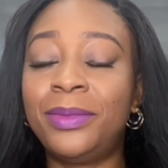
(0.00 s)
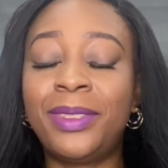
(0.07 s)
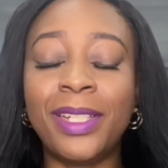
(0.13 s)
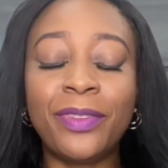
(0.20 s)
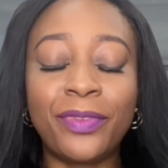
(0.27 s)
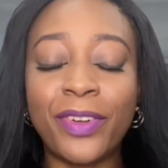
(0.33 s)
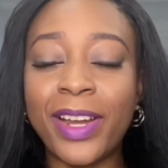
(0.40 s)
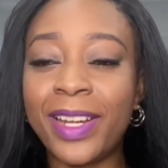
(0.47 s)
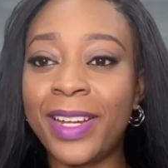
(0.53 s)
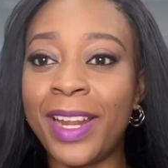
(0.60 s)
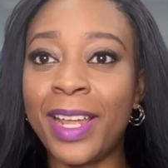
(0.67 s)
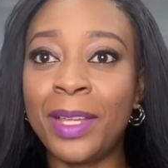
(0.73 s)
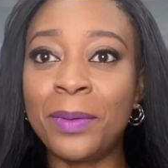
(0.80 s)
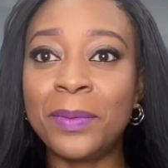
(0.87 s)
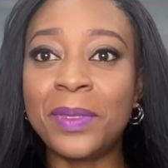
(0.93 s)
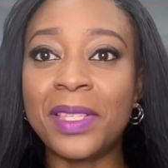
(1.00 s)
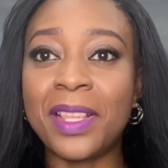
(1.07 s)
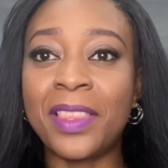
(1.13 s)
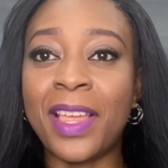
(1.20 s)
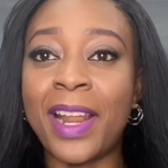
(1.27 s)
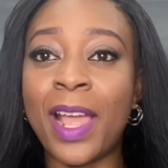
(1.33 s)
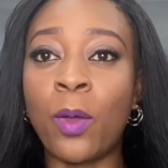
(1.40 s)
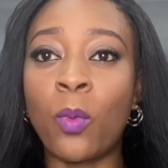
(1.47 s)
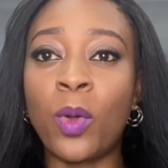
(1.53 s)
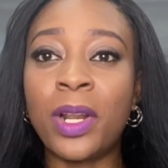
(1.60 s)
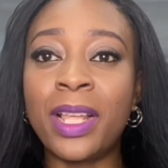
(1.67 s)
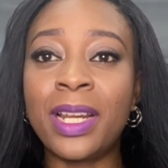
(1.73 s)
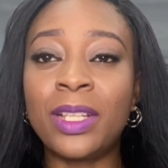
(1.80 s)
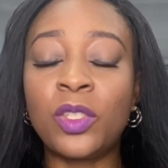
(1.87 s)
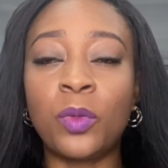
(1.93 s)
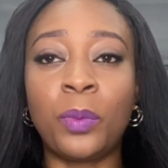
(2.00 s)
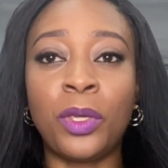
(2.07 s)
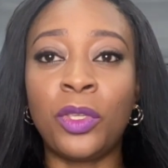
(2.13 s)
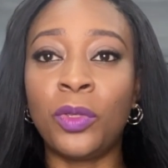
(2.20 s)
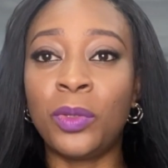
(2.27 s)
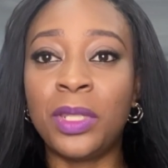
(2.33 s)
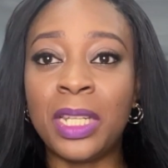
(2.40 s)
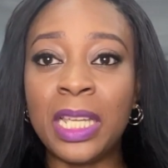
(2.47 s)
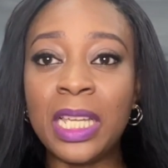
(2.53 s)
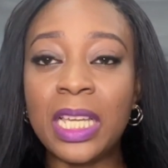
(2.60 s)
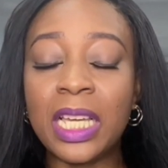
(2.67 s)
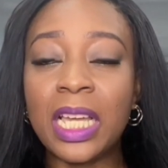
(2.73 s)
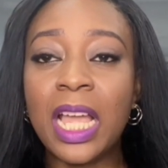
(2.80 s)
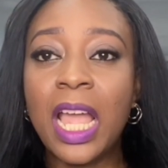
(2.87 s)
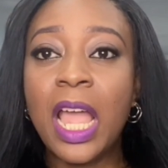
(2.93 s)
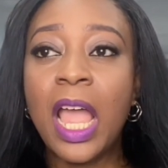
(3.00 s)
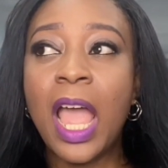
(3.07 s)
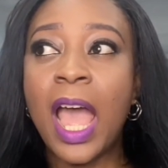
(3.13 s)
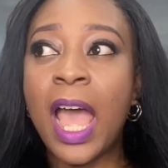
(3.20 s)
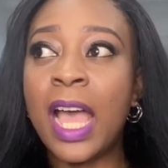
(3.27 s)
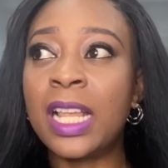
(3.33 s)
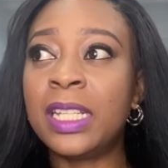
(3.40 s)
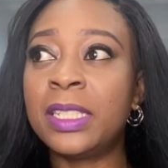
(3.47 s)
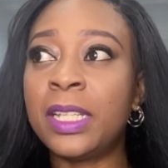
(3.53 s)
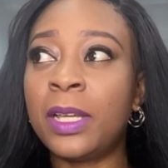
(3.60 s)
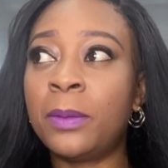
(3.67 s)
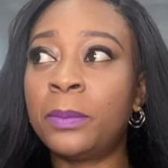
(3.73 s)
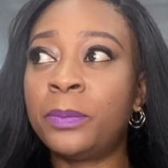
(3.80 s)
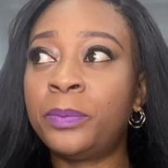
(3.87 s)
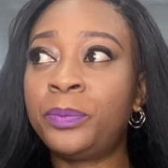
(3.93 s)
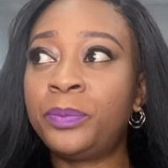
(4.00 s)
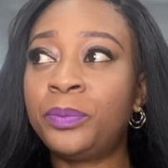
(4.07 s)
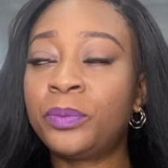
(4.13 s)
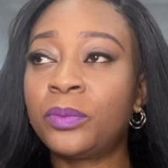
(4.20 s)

different names that I wanted it to be unique, and um,